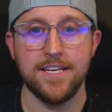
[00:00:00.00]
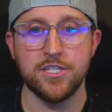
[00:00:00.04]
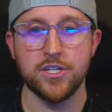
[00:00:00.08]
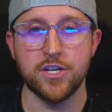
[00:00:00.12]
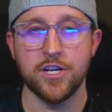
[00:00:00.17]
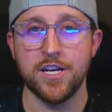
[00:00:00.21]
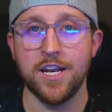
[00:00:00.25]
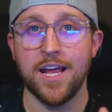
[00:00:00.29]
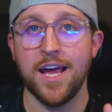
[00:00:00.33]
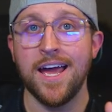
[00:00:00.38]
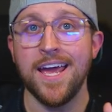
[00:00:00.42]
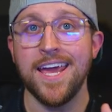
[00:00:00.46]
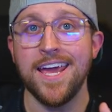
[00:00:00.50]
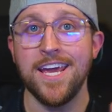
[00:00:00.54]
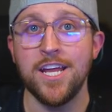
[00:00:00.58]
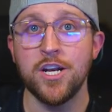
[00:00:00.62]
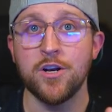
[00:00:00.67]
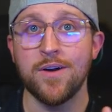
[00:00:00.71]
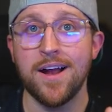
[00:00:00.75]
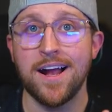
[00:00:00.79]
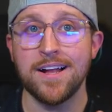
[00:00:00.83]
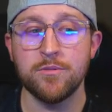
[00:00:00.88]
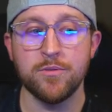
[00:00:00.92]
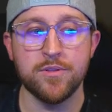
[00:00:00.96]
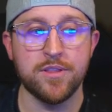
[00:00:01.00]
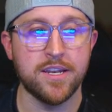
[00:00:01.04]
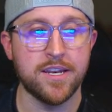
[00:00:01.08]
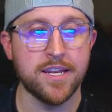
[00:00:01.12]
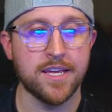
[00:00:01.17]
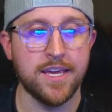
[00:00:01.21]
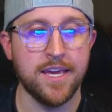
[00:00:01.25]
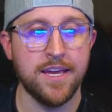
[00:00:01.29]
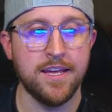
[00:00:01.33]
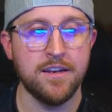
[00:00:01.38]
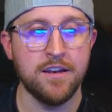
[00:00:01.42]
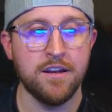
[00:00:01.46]
going to interact with it
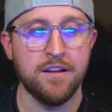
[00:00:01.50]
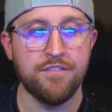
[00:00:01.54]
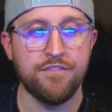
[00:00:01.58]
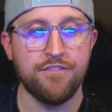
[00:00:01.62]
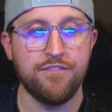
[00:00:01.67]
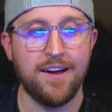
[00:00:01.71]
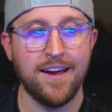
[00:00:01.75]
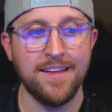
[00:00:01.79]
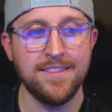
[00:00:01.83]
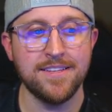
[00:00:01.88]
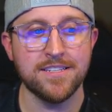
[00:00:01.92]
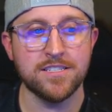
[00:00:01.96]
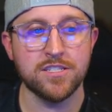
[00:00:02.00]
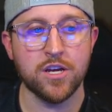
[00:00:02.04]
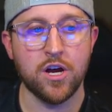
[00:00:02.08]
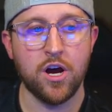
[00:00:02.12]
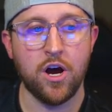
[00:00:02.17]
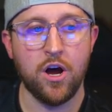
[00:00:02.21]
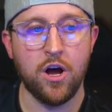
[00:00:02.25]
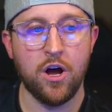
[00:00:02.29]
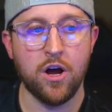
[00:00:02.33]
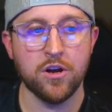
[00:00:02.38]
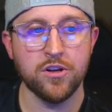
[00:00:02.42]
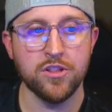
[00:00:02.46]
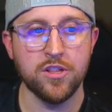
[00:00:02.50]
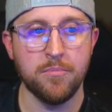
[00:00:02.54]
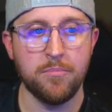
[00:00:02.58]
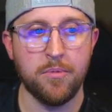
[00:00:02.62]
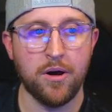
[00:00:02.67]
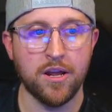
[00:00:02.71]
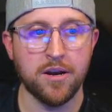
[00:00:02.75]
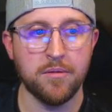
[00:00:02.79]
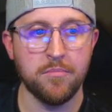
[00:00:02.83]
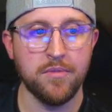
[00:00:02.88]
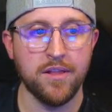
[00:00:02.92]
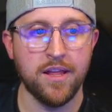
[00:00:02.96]
again. Find this cog on the
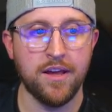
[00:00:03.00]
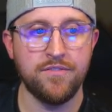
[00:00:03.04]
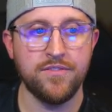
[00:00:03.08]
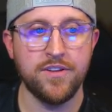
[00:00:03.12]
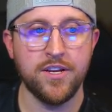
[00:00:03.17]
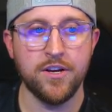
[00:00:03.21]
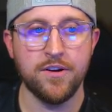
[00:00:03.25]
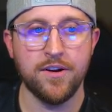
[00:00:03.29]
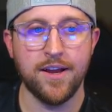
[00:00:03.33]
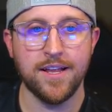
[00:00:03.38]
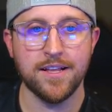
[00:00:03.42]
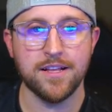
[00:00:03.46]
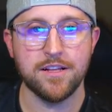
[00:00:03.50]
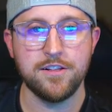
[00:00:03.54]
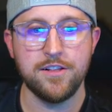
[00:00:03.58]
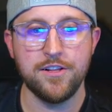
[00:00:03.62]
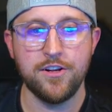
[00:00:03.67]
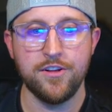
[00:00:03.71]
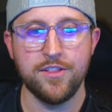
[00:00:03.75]
bottom left here and clear the